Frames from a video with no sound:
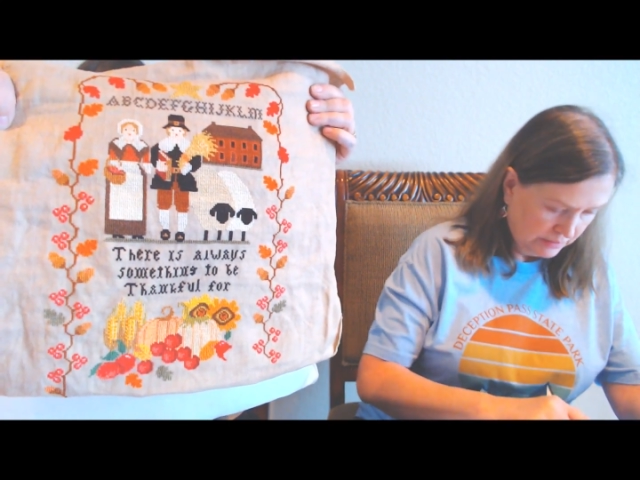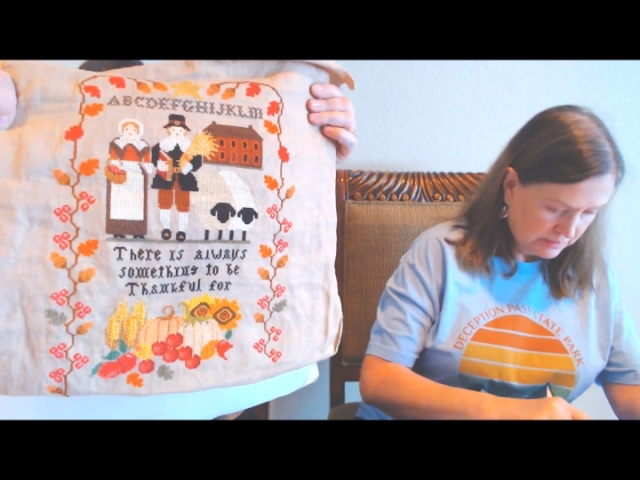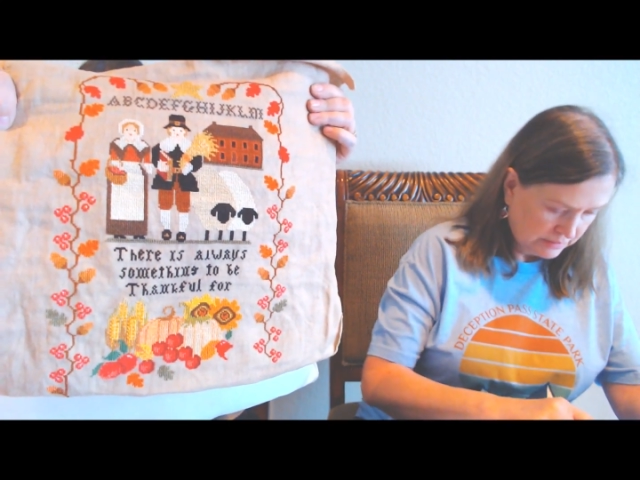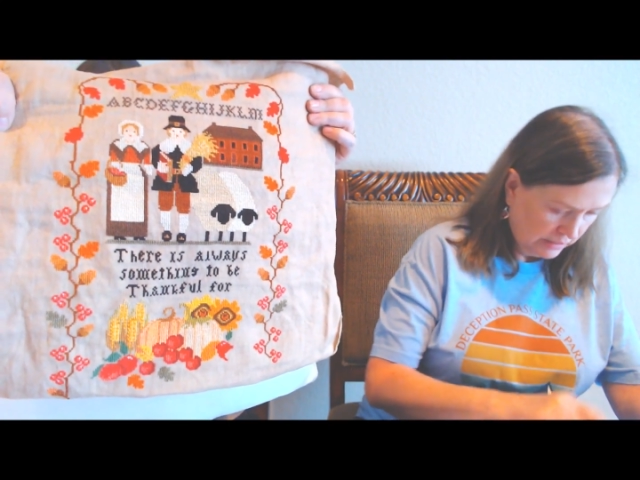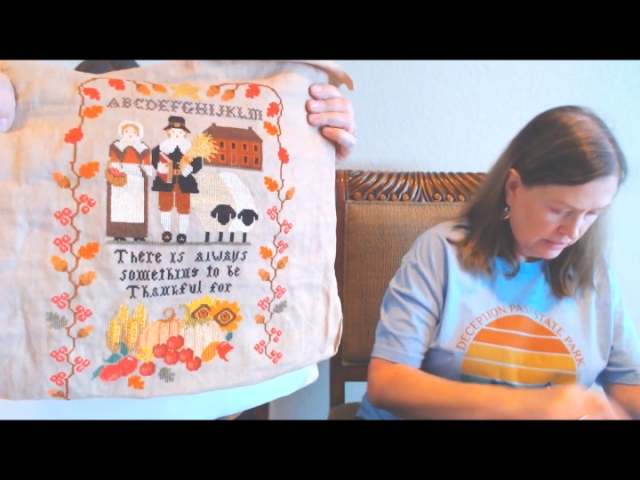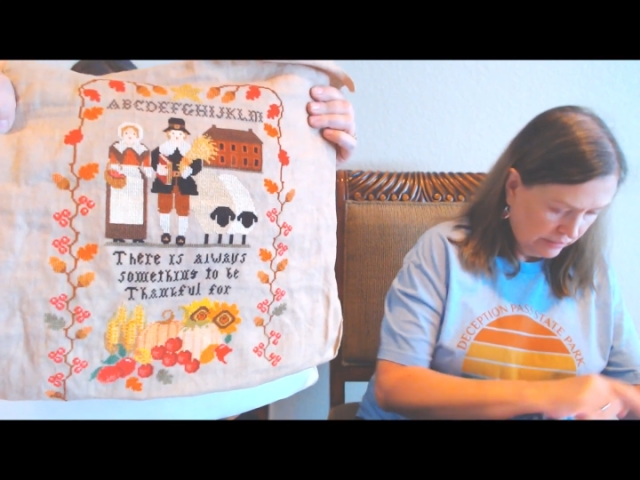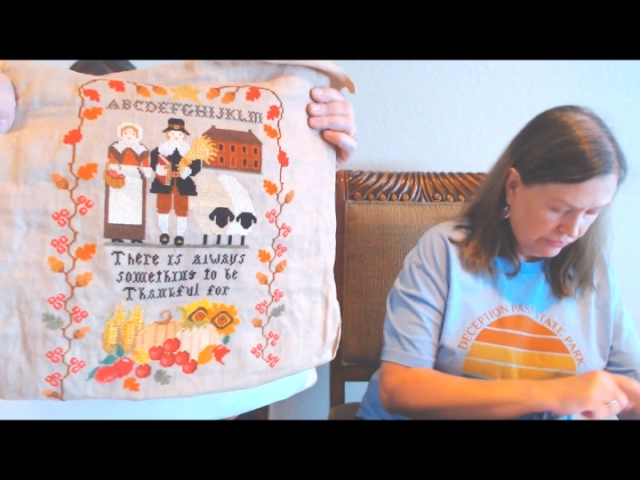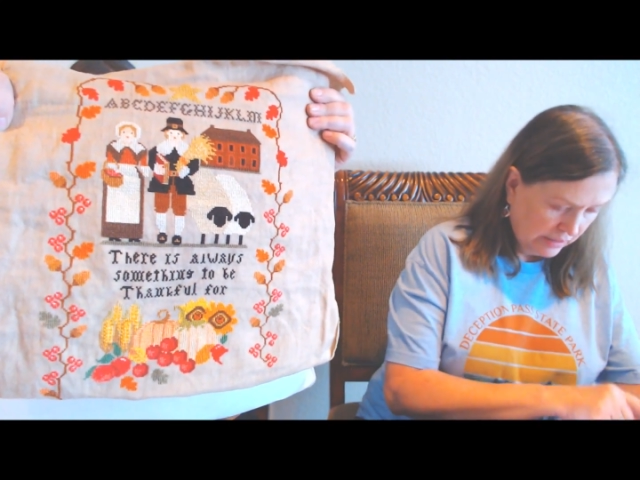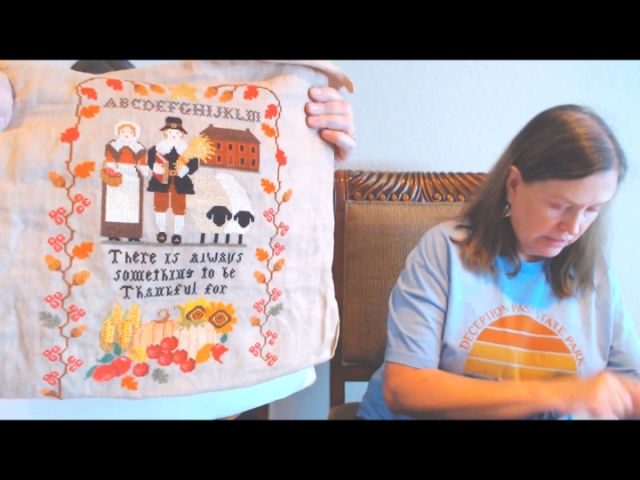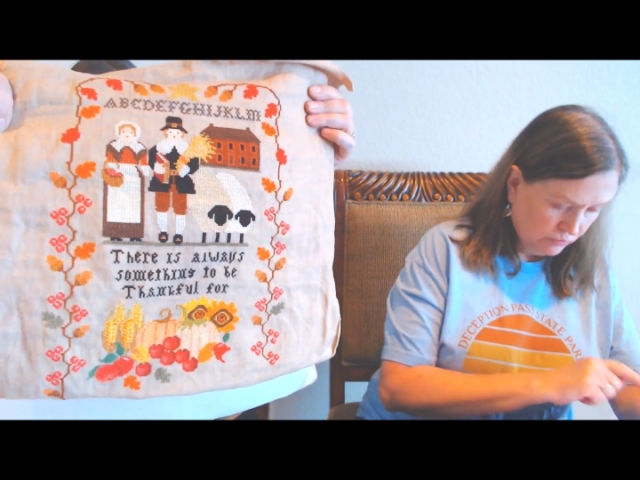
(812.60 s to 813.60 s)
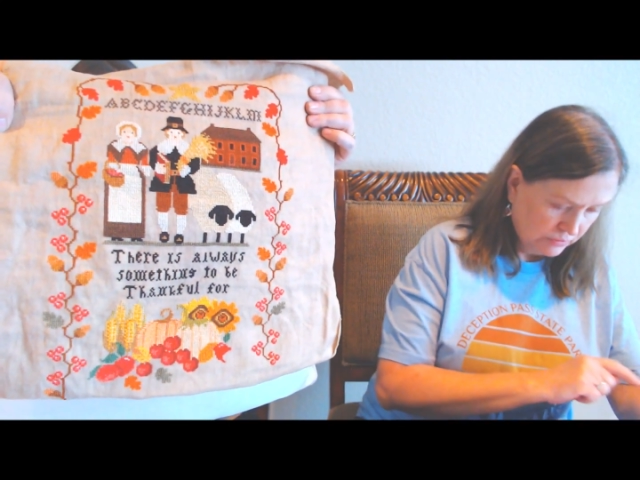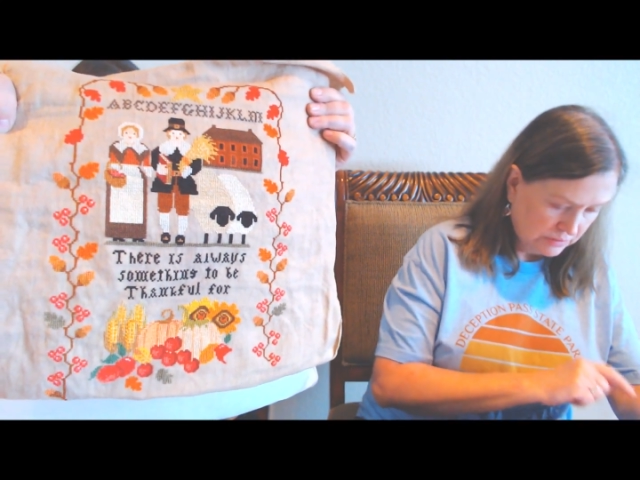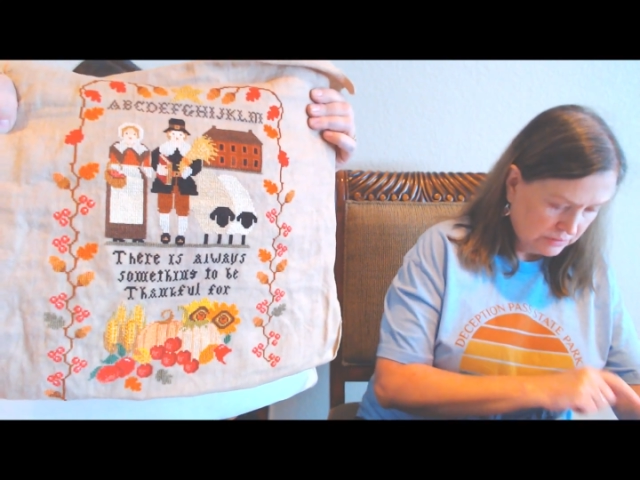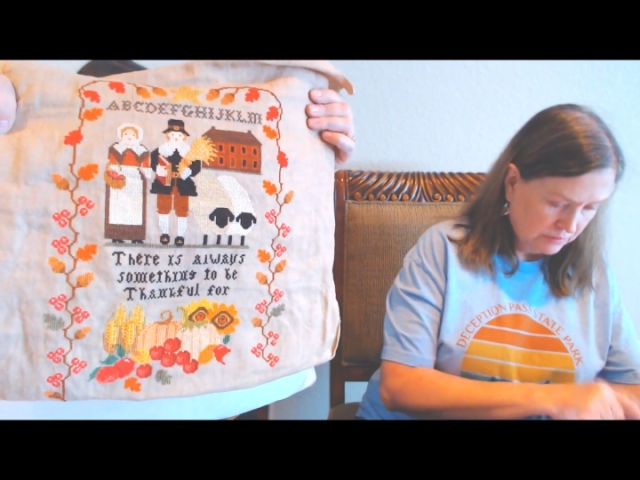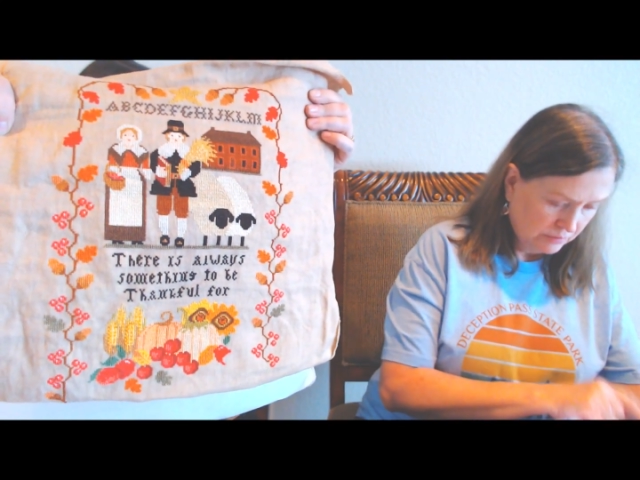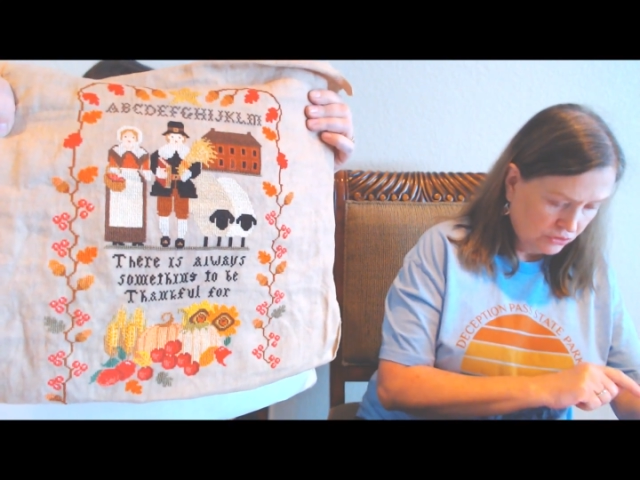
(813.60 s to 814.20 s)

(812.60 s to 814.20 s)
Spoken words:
see, I think it was